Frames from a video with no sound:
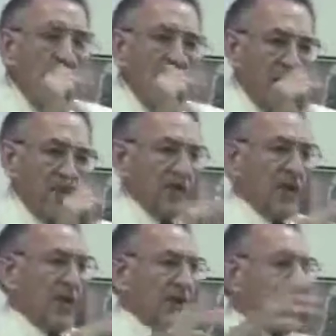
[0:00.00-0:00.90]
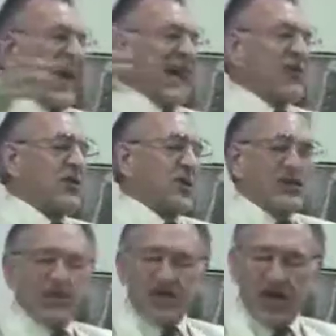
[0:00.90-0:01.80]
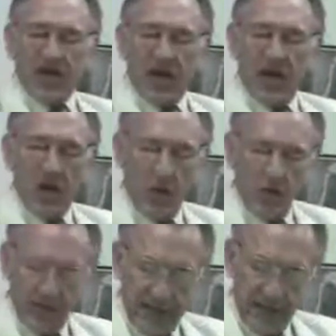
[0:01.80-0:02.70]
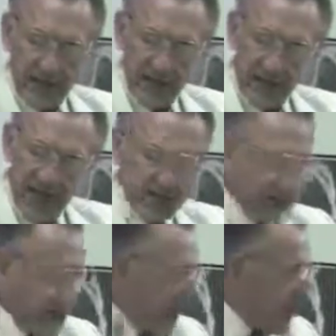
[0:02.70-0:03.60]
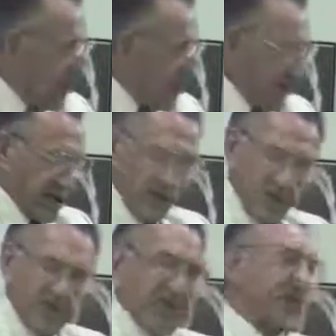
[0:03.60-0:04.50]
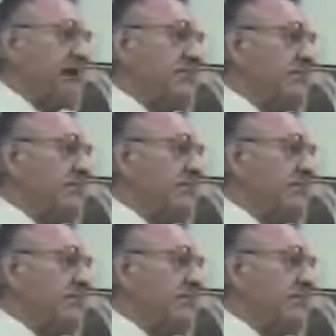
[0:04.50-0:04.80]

and everybody's, Well, you got to do this. He said, Now hold it. That's not what the word said.